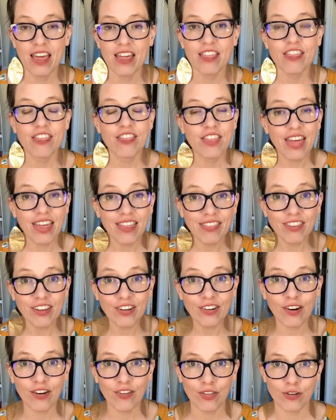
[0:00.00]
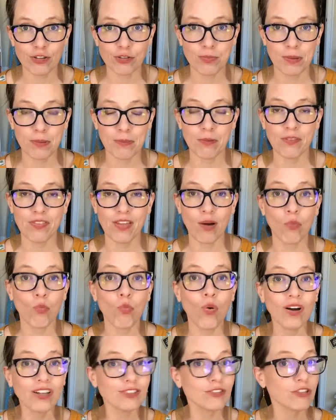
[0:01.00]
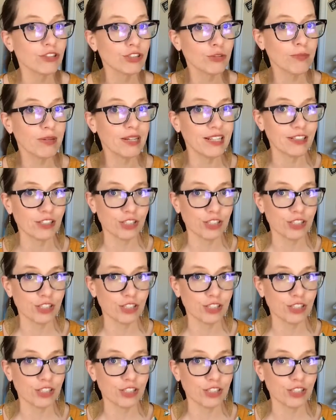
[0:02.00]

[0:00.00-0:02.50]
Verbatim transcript: Then there are those people that want social media